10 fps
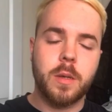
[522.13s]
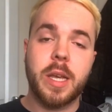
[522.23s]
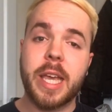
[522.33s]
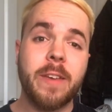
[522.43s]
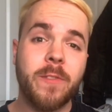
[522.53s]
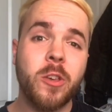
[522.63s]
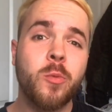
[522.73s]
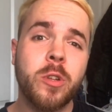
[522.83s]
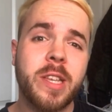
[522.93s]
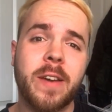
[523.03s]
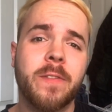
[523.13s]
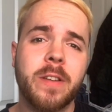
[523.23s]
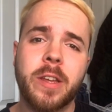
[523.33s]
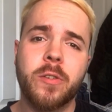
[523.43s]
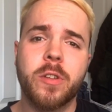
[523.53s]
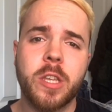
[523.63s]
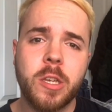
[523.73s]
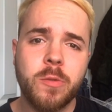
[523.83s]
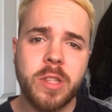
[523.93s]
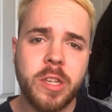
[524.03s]
If you were definitely going to
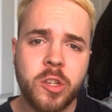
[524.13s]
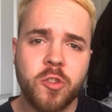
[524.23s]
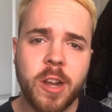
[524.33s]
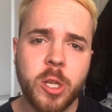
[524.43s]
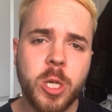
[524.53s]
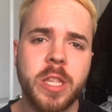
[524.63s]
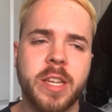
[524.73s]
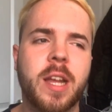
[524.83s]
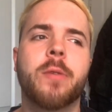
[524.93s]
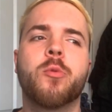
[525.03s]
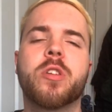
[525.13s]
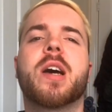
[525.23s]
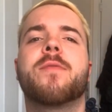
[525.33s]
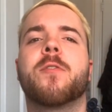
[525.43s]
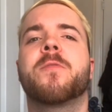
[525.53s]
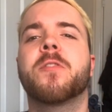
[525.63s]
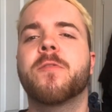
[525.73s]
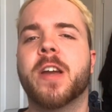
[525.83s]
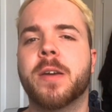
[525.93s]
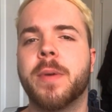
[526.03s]
use this strategy, then I would have a few
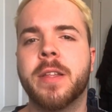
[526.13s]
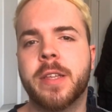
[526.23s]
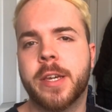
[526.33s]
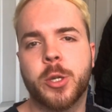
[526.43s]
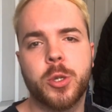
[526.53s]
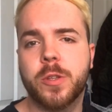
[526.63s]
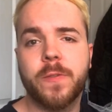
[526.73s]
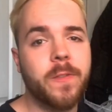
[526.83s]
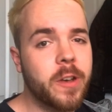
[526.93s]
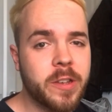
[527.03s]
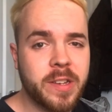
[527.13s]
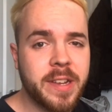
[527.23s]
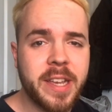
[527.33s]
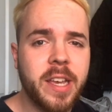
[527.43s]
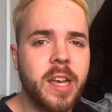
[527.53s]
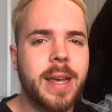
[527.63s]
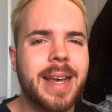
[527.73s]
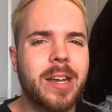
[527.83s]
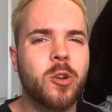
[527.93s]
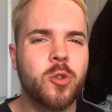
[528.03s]
recommendations. Firstly,
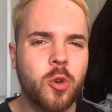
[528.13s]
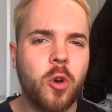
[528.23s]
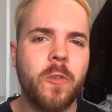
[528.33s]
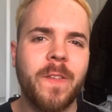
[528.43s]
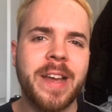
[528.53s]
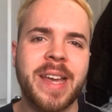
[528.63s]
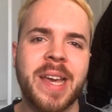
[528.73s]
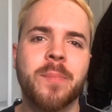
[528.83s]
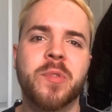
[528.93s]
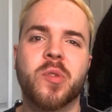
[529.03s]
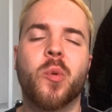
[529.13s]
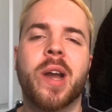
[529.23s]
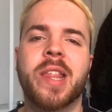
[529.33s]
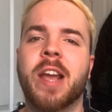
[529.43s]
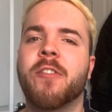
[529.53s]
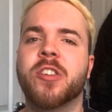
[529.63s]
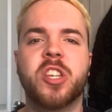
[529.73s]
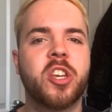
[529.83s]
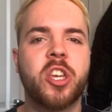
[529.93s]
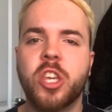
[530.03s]
go for games where there is a
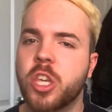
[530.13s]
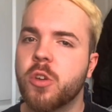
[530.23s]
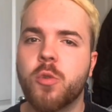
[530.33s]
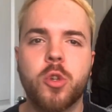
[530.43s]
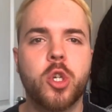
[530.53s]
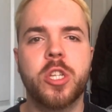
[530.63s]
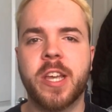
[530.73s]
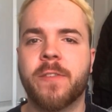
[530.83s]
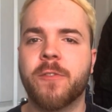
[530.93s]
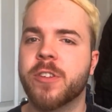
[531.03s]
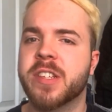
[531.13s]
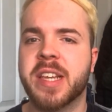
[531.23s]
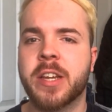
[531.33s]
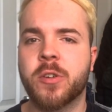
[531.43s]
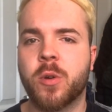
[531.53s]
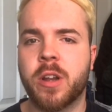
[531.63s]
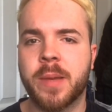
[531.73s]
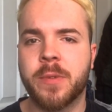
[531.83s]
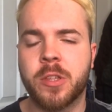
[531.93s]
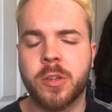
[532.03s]
huge difference in quality
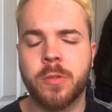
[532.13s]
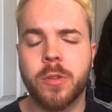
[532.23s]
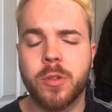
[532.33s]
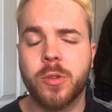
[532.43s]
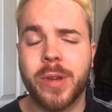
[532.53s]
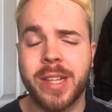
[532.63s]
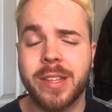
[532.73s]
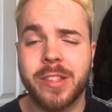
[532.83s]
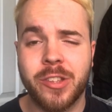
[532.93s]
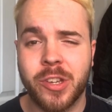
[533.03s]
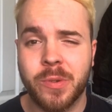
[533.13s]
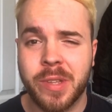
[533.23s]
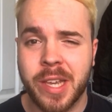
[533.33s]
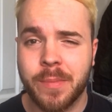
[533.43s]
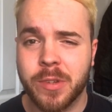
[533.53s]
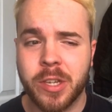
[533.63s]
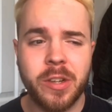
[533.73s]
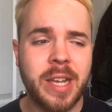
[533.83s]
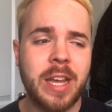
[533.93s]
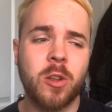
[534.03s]
between the two teams. You're going
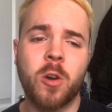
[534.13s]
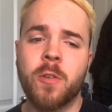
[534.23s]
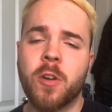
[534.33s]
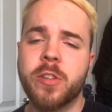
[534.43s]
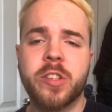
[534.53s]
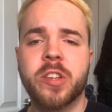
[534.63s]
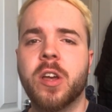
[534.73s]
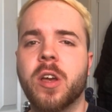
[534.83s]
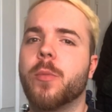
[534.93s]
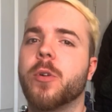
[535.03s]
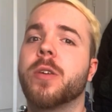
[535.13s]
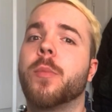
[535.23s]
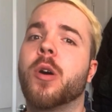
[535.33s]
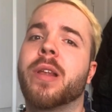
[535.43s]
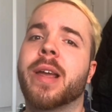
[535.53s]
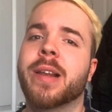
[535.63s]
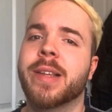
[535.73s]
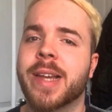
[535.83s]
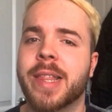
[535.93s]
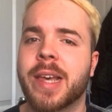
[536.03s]
to get lower odds, but you're more likely to
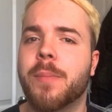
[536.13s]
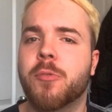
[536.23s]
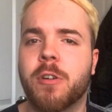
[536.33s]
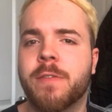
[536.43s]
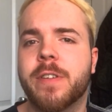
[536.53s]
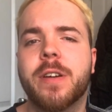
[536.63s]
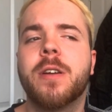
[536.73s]
get that profit.